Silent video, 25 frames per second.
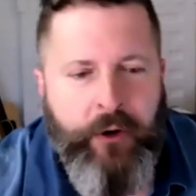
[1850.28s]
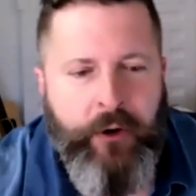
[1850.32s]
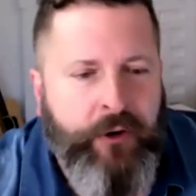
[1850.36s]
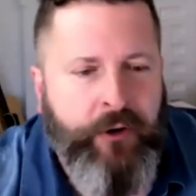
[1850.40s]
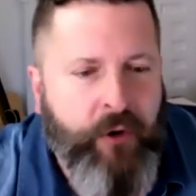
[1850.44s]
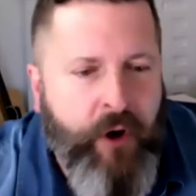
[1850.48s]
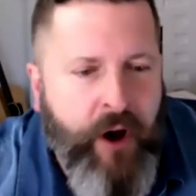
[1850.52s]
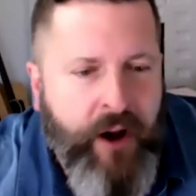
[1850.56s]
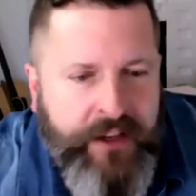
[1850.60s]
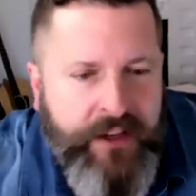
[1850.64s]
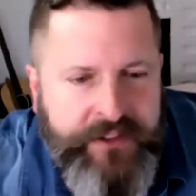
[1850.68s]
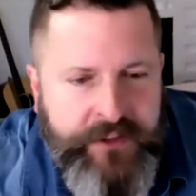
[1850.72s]

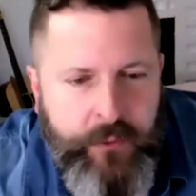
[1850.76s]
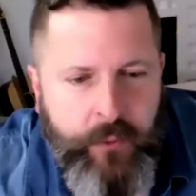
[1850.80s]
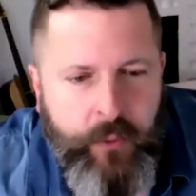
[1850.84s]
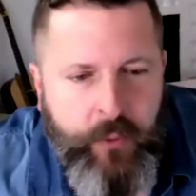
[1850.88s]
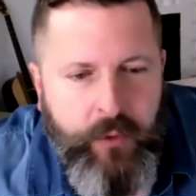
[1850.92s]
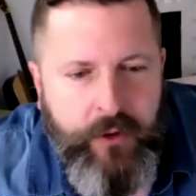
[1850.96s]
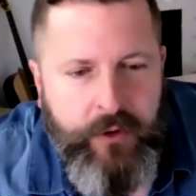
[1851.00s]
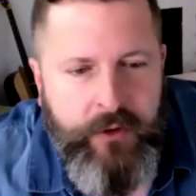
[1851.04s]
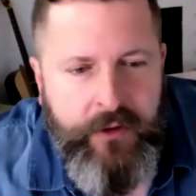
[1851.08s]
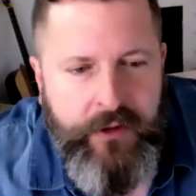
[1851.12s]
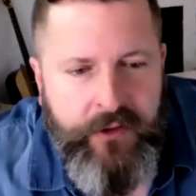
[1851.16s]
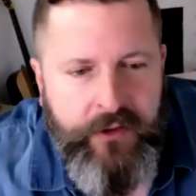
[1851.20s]
across the
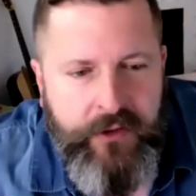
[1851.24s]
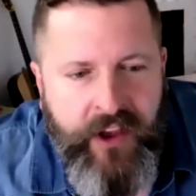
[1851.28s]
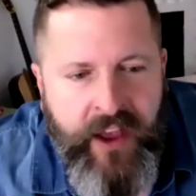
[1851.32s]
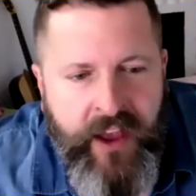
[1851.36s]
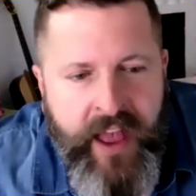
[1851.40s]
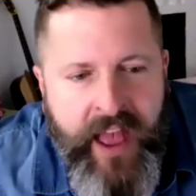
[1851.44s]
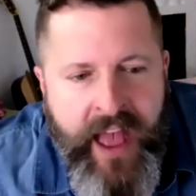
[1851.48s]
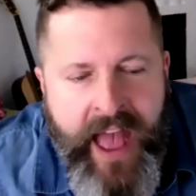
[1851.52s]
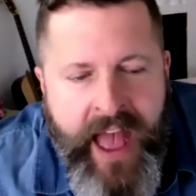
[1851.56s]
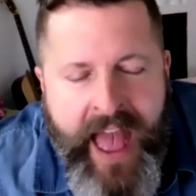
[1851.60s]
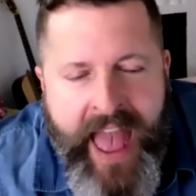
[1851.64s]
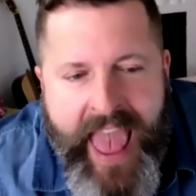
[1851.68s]
world.
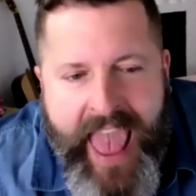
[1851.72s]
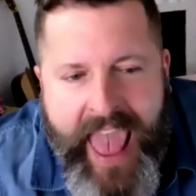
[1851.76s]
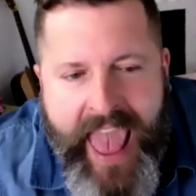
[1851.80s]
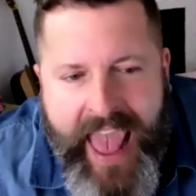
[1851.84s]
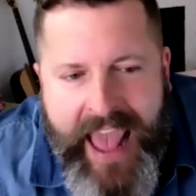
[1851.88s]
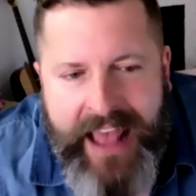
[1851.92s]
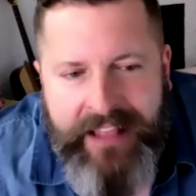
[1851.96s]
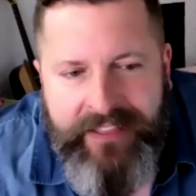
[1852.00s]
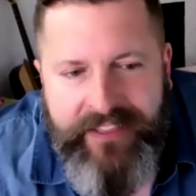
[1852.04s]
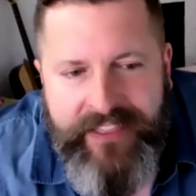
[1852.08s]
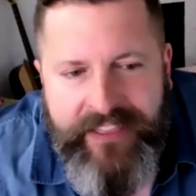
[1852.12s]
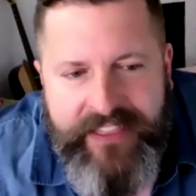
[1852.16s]

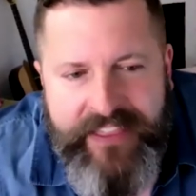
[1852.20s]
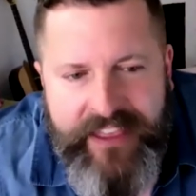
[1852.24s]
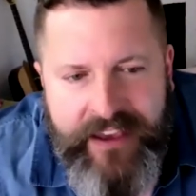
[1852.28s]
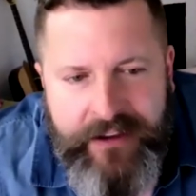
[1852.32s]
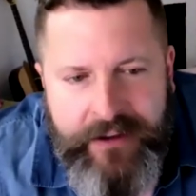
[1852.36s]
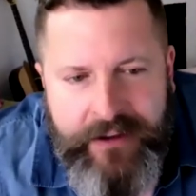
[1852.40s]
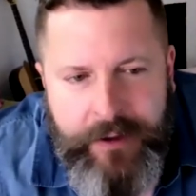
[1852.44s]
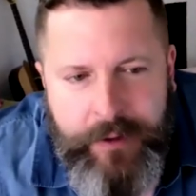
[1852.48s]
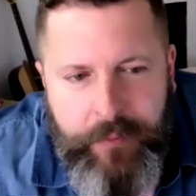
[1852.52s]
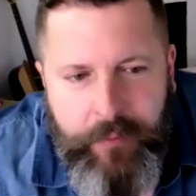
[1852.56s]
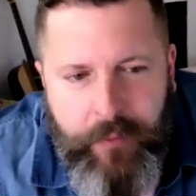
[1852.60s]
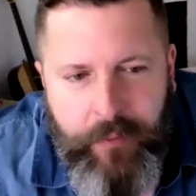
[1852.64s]
And
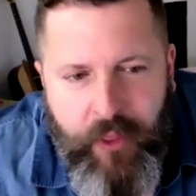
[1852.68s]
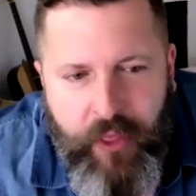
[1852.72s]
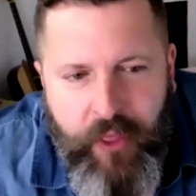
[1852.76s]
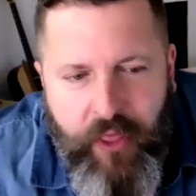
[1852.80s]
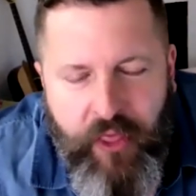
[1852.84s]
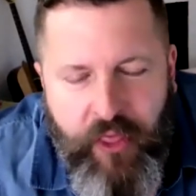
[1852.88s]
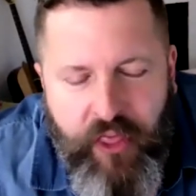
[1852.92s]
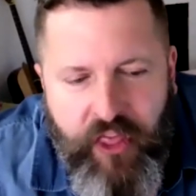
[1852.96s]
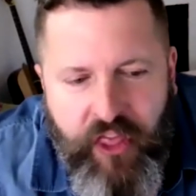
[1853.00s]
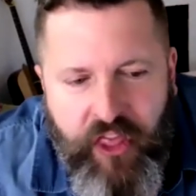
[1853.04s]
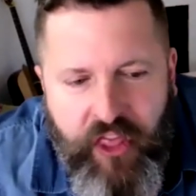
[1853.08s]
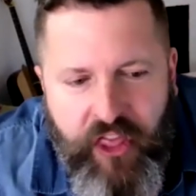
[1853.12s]
the
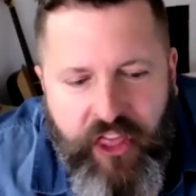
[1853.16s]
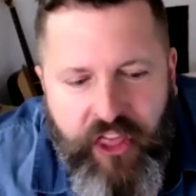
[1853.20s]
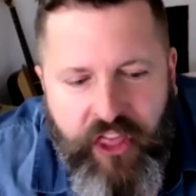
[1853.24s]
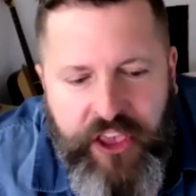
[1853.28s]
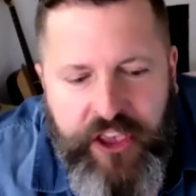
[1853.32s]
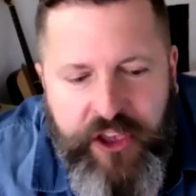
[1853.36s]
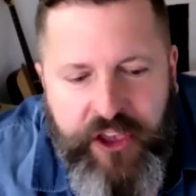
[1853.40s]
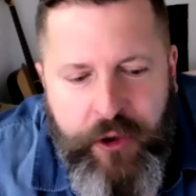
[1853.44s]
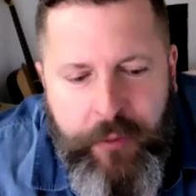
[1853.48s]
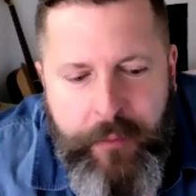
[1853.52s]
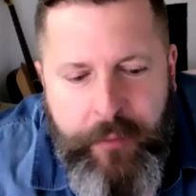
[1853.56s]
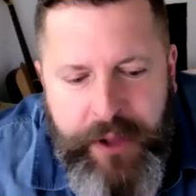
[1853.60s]

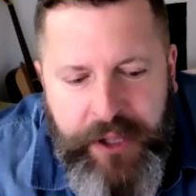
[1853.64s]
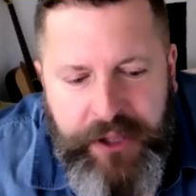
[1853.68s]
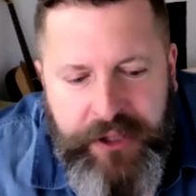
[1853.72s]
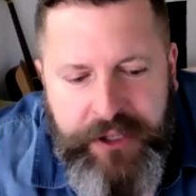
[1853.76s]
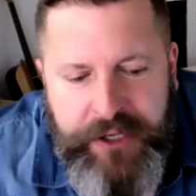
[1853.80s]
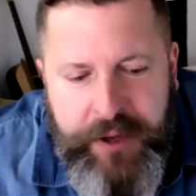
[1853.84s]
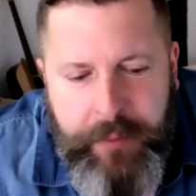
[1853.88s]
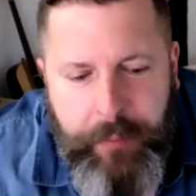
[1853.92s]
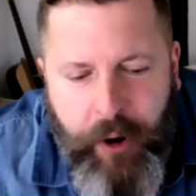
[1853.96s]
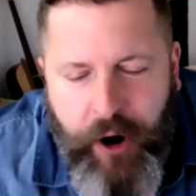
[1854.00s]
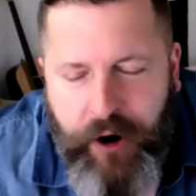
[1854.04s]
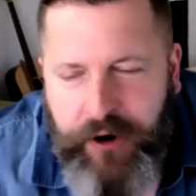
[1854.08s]

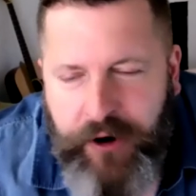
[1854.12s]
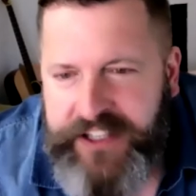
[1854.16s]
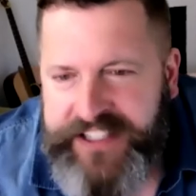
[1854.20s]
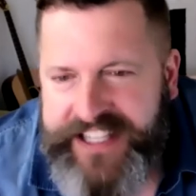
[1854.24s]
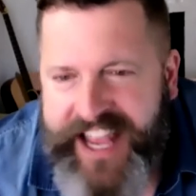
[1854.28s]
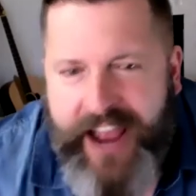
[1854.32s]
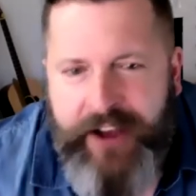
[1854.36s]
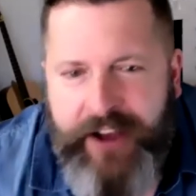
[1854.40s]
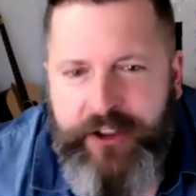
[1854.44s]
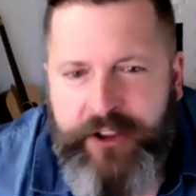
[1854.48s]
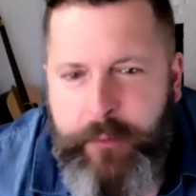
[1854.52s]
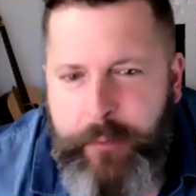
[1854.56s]
humility part is
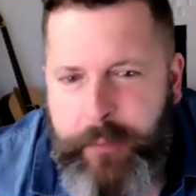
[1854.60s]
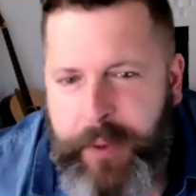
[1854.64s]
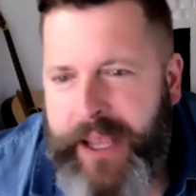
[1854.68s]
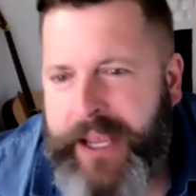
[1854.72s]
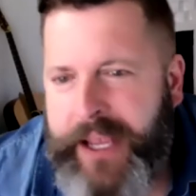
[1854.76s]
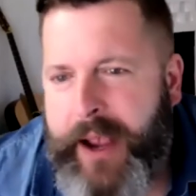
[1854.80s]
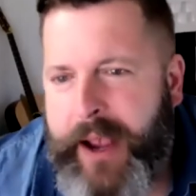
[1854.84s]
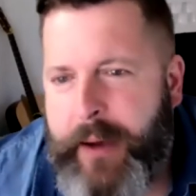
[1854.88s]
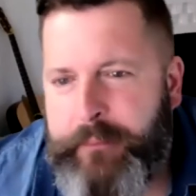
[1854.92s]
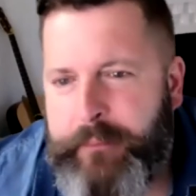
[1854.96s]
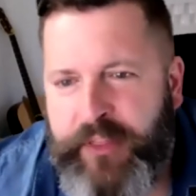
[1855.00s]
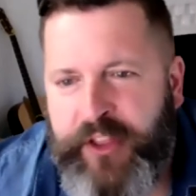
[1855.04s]
how you
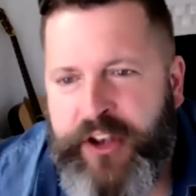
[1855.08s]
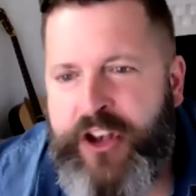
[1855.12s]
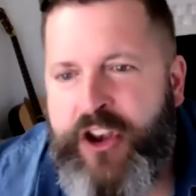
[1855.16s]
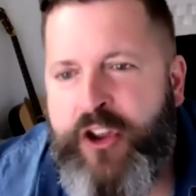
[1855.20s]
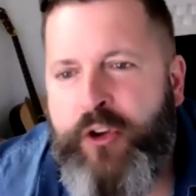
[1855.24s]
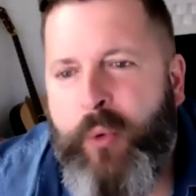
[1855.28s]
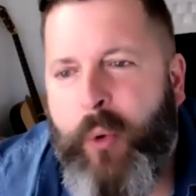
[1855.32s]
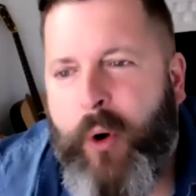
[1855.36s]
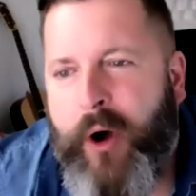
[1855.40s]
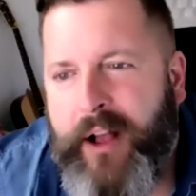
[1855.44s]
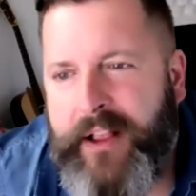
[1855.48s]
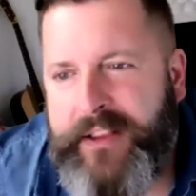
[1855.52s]
pick up the
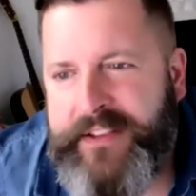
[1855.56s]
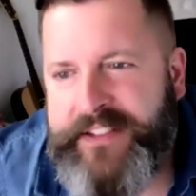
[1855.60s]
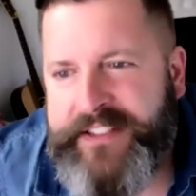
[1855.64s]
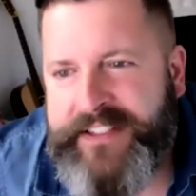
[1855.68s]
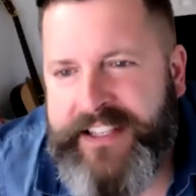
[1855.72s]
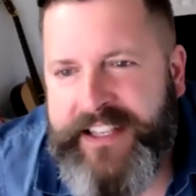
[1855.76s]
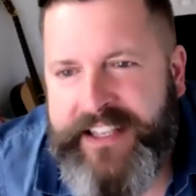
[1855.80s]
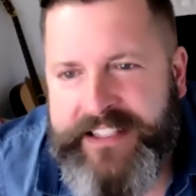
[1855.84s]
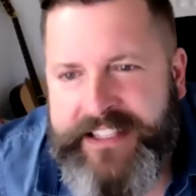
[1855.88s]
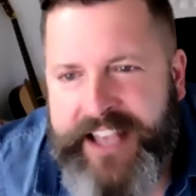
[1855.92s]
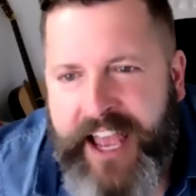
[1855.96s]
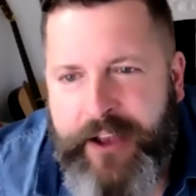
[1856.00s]
nuance,
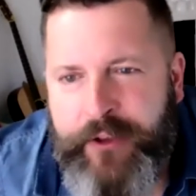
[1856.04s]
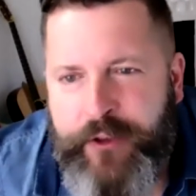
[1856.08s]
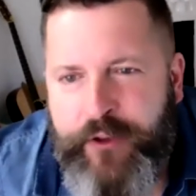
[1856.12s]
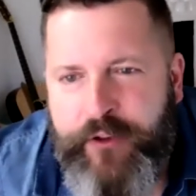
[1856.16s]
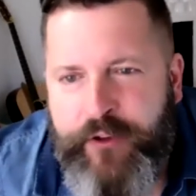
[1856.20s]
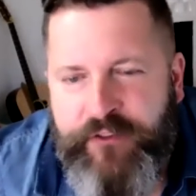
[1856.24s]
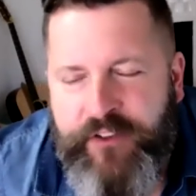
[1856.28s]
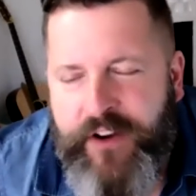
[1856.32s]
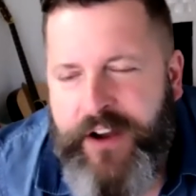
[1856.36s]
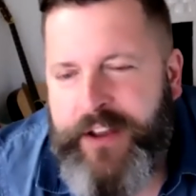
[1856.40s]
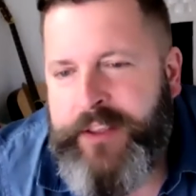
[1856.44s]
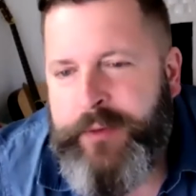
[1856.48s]
is how you
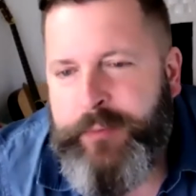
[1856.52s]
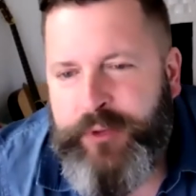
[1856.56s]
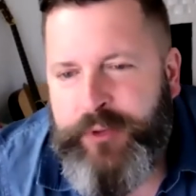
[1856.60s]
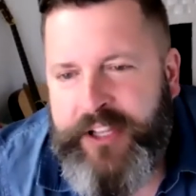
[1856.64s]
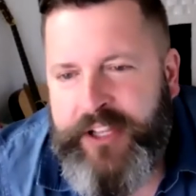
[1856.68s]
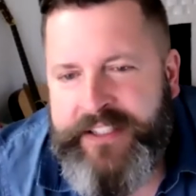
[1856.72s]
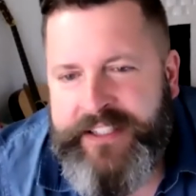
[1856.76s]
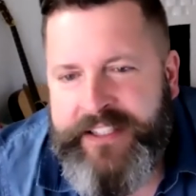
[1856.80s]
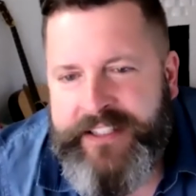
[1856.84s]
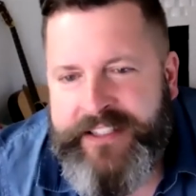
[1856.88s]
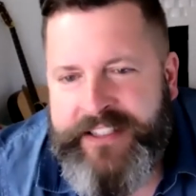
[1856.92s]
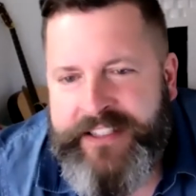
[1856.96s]
find the
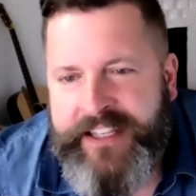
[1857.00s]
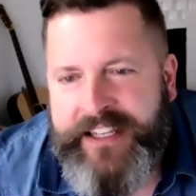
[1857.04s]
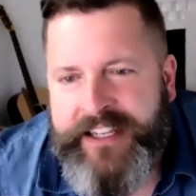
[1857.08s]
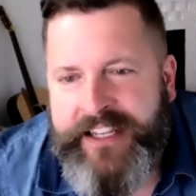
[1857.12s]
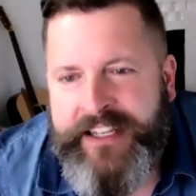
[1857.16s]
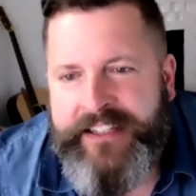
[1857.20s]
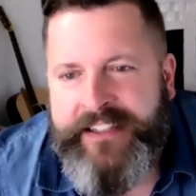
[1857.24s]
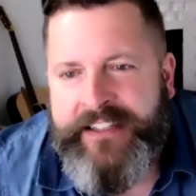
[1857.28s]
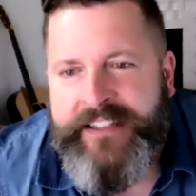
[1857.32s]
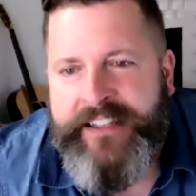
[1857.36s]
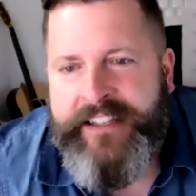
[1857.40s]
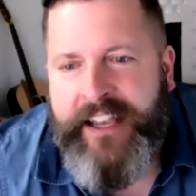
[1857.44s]
places that
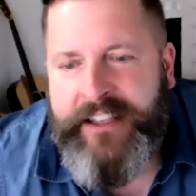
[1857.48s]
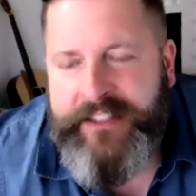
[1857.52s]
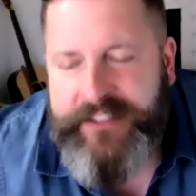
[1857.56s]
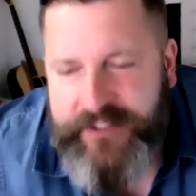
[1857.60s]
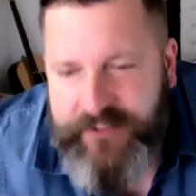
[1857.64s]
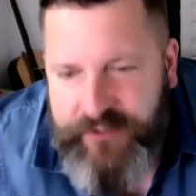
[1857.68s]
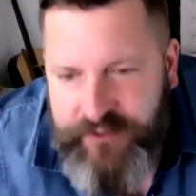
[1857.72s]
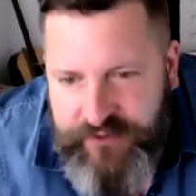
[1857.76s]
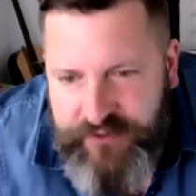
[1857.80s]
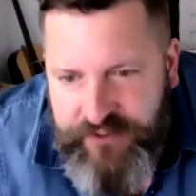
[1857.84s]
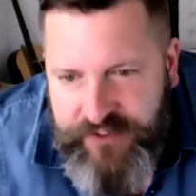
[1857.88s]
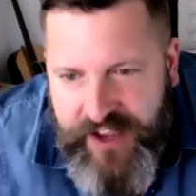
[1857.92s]
it
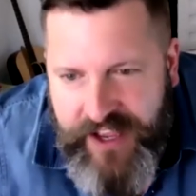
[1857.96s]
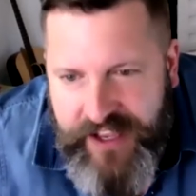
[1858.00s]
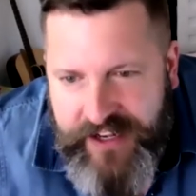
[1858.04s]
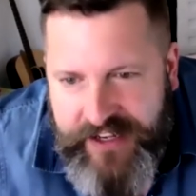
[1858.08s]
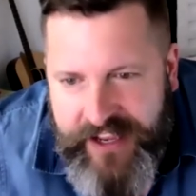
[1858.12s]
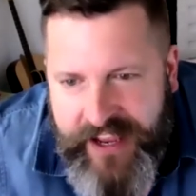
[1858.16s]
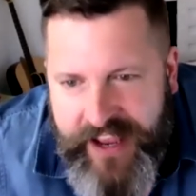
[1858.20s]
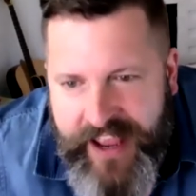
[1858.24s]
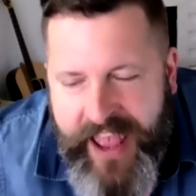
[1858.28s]
doesn't fit.